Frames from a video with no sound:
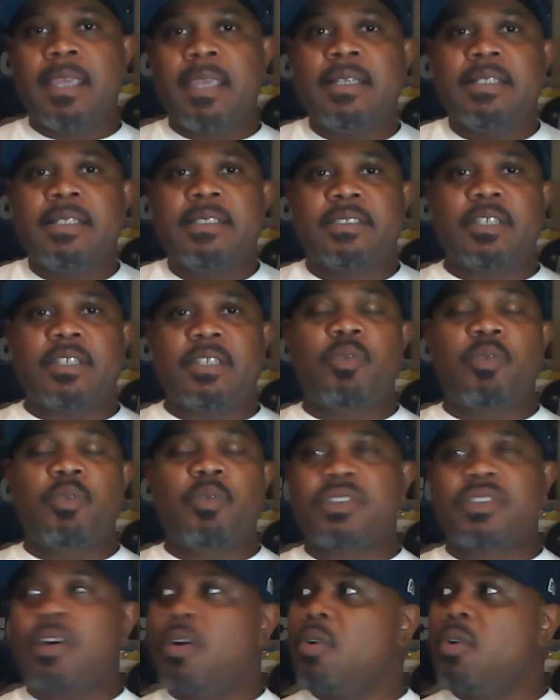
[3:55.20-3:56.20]
So I
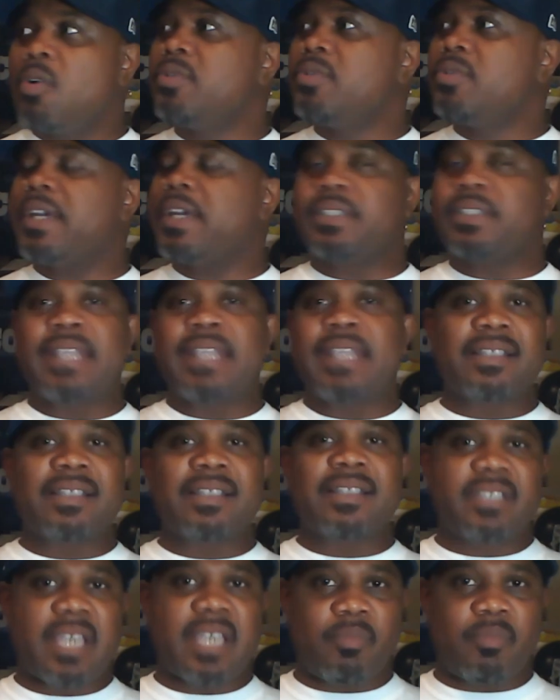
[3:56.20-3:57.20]
was told that the
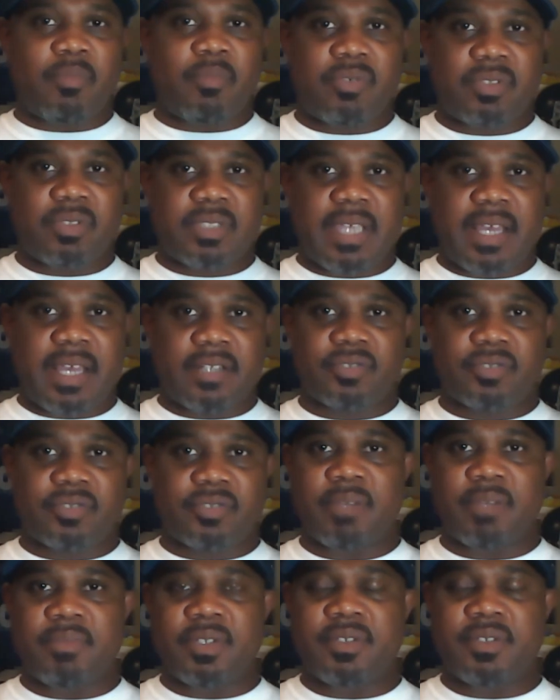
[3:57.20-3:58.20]
Dallas Cowboys had a
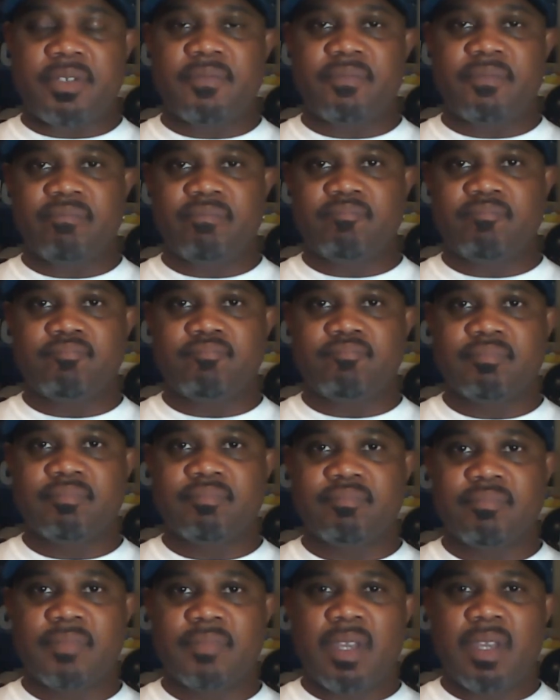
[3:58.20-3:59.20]
scrimmage.
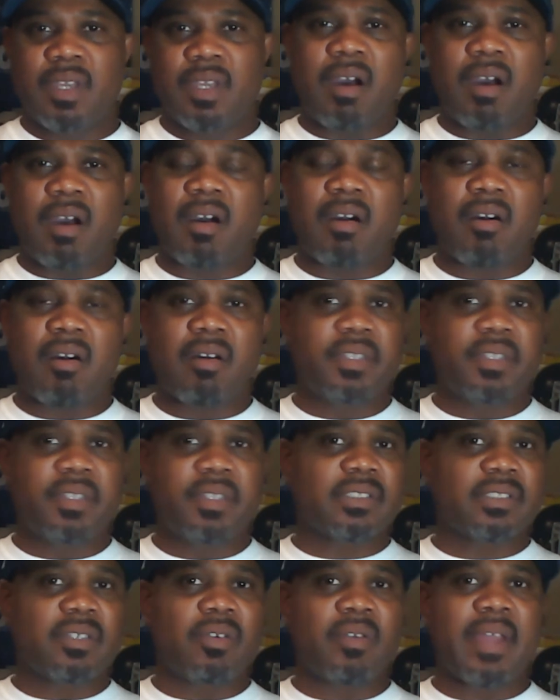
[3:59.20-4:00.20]
Oh,
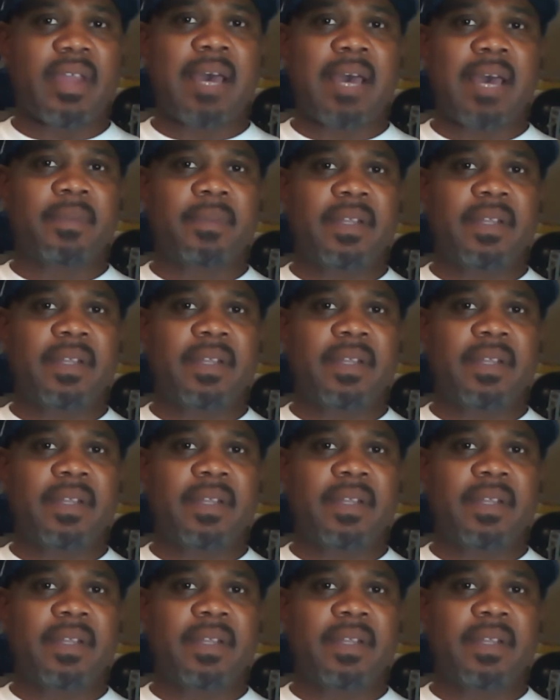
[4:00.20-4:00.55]
this gonna happen